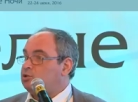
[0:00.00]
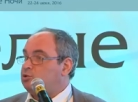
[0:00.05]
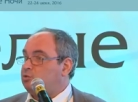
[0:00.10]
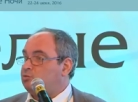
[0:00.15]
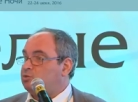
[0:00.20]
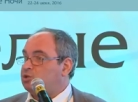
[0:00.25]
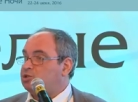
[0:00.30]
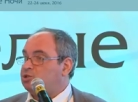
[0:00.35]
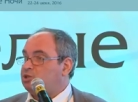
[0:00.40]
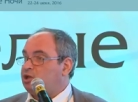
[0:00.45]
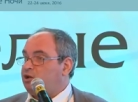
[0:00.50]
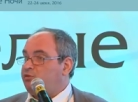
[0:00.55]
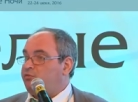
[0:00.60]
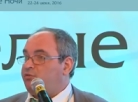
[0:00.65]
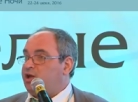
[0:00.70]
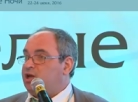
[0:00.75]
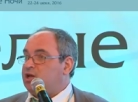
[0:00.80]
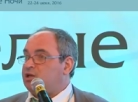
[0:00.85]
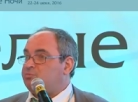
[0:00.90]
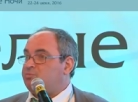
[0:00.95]
tumors
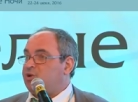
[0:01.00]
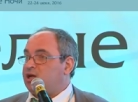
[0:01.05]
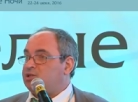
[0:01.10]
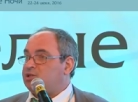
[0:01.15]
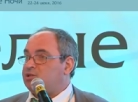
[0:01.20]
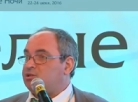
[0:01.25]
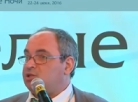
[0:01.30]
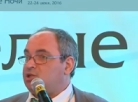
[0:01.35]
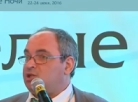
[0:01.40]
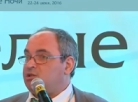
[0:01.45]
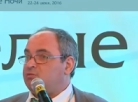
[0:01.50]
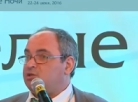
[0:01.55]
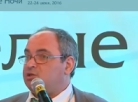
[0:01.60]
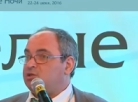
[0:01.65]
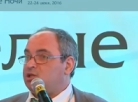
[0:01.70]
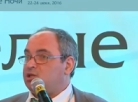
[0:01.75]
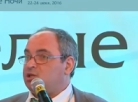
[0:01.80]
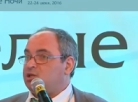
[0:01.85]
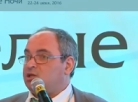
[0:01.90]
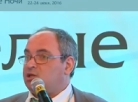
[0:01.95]
fare better
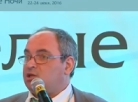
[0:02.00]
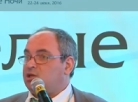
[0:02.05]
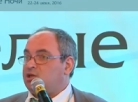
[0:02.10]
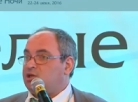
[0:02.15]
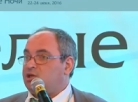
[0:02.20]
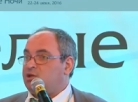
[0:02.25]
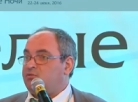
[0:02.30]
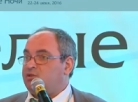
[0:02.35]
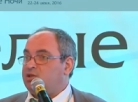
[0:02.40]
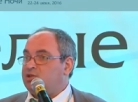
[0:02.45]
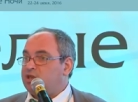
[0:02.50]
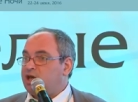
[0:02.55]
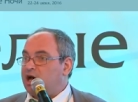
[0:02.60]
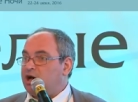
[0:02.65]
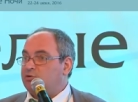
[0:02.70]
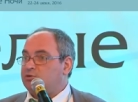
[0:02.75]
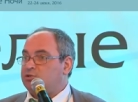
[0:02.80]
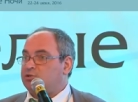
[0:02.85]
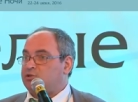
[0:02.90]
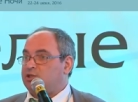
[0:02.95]
even
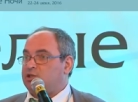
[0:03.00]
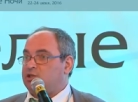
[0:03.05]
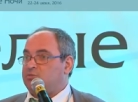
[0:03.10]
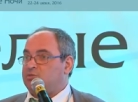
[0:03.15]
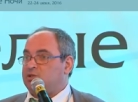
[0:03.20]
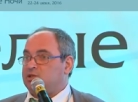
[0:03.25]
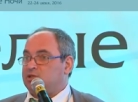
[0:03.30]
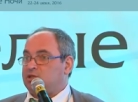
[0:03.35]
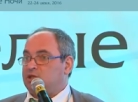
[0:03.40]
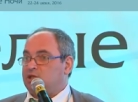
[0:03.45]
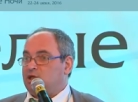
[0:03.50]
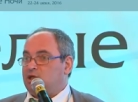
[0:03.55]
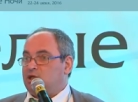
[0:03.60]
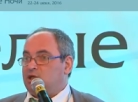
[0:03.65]
without treatment.